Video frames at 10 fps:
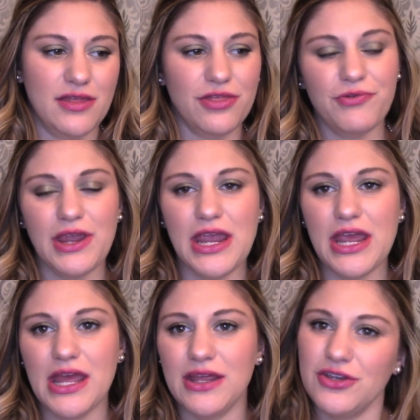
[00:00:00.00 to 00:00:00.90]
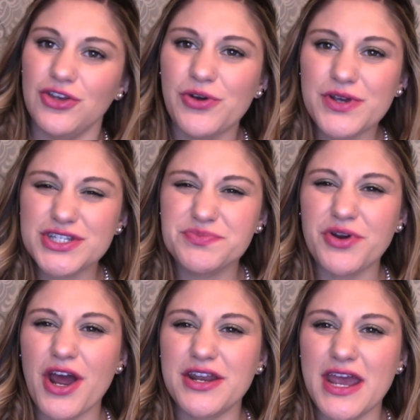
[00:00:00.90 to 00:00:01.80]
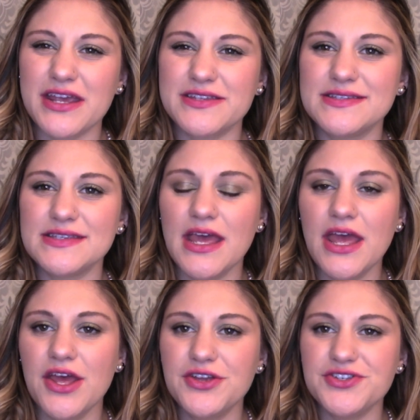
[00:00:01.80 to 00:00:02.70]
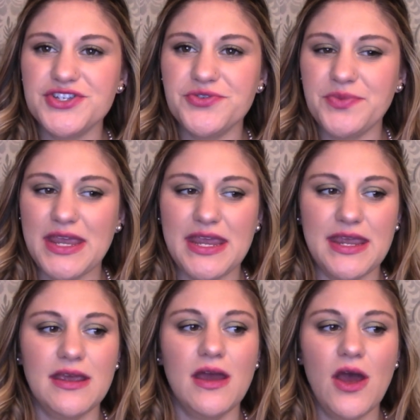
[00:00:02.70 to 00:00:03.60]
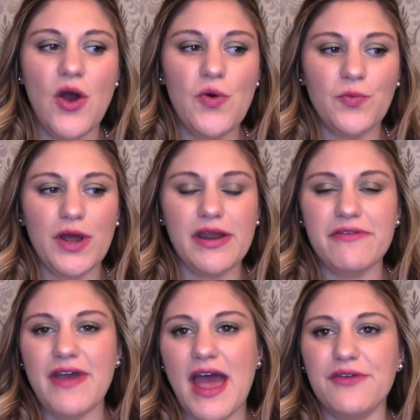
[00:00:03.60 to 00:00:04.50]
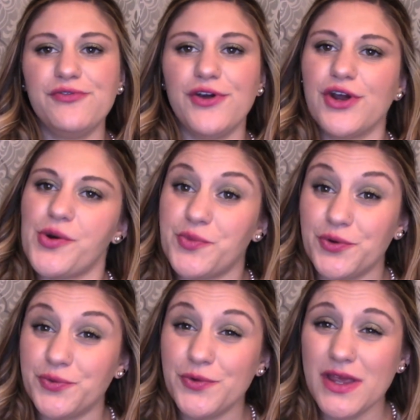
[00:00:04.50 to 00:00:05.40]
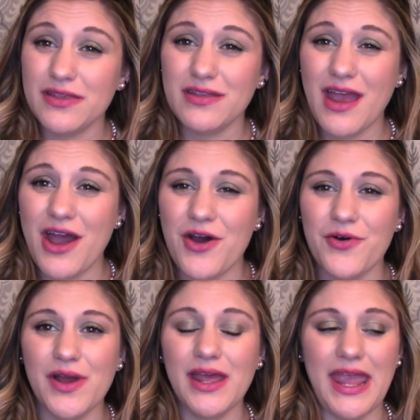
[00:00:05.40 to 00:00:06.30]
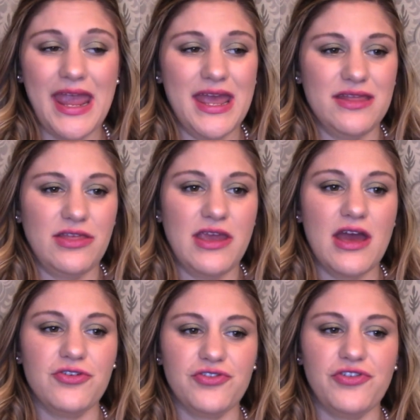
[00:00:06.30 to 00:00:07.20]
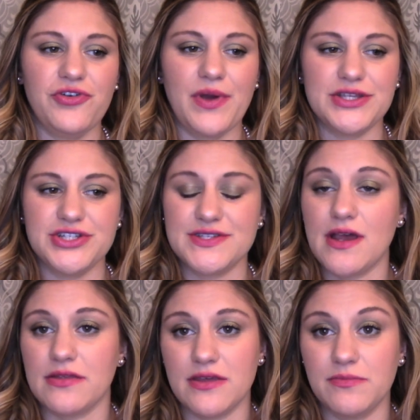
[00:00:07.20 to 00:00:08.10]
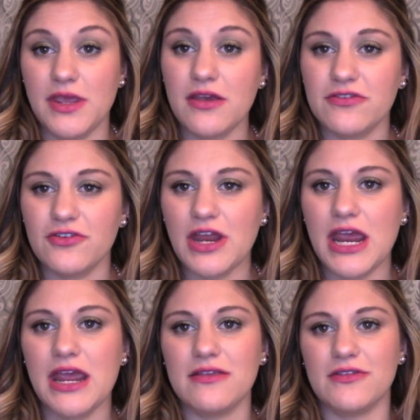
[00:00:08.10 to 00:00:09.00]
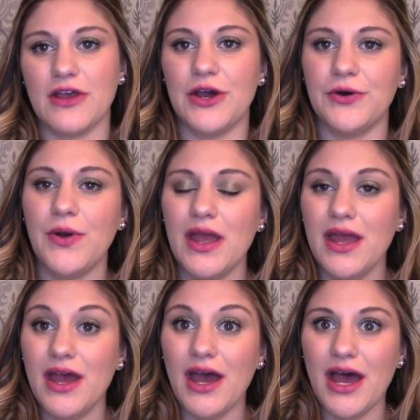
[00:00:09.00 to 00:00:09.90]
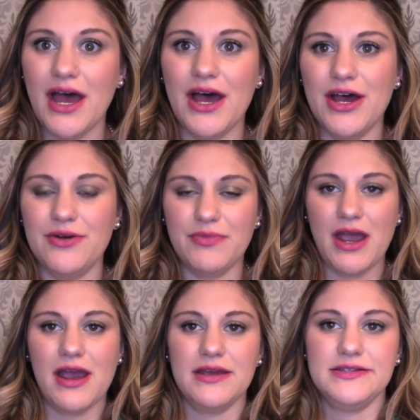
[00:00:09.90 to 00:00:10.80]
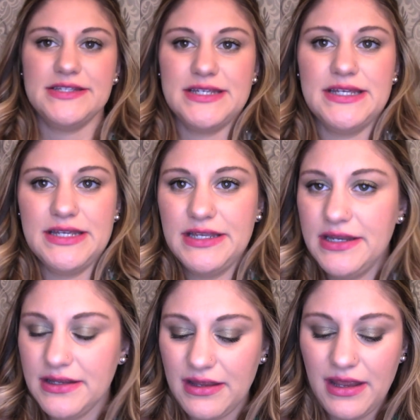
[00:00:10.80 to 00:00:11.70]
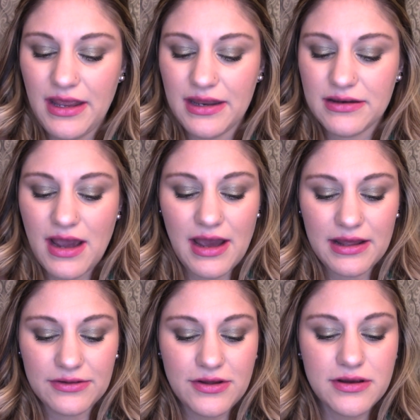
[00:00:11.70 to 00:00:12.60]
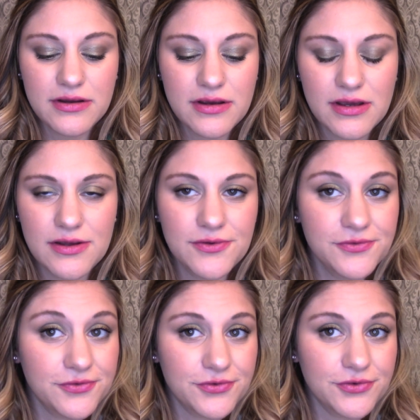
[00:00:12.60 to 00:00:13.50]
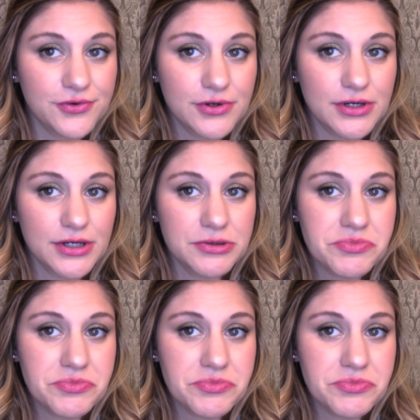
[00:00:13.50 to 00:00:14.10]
3 newish products to me. One I've had for a couple of weeks now, and the other 2 I just got them yesterday. So I did an eye look for